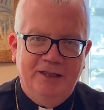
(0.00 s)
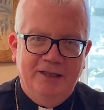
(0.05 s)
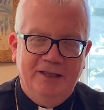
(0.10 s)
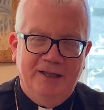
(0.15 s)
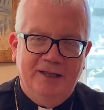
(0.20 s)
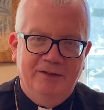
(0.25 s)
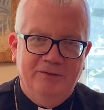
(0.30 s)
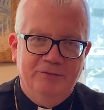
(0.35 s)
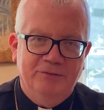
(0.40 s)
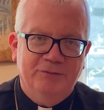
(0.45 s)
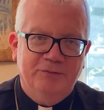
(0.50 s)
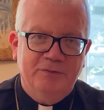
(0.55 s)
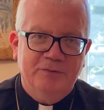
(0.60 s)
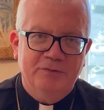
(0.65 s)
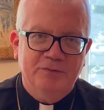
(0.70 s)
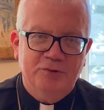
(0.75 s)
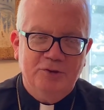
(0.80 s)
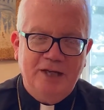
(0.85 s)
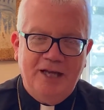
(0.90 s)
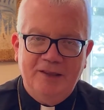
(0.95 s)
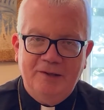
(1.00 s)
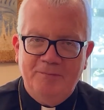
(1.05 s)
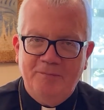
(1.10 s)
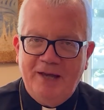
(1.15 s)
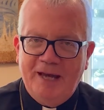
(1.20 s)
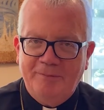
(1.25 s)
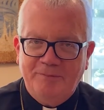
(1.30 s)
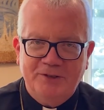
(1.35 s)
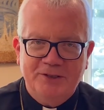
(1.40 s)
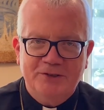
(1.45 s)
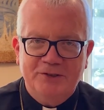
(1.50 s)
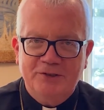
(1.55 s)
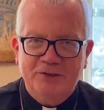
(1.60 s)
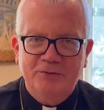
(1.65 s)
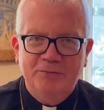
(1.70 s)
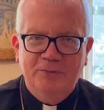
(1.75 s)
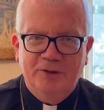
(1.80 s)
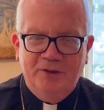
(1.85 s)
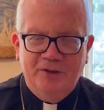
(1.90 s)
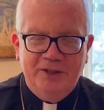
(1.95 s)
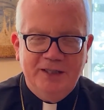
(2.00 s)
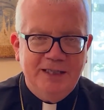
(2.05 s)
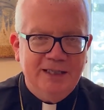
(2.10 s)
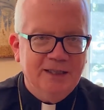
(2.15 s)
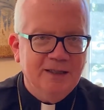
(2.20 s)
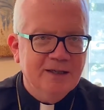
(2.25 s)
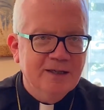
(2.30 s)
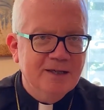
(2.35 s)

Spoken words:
of John the Baptist's humility.